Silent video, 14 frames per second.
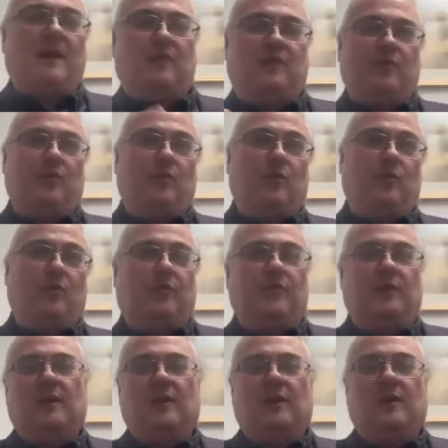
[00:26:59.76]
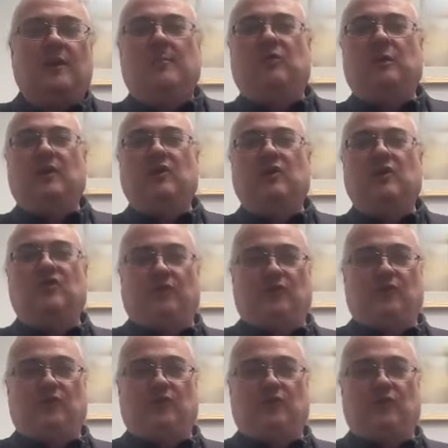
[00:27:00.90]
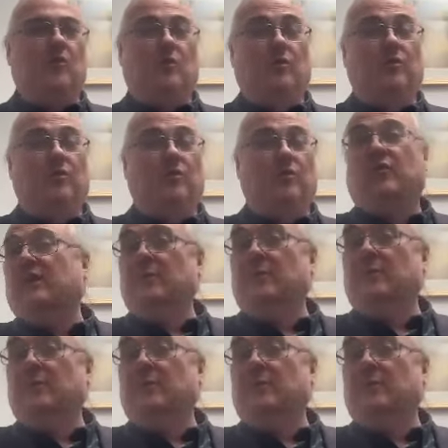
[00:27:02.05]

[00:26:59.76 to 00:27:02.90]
back and forth between just two chords, or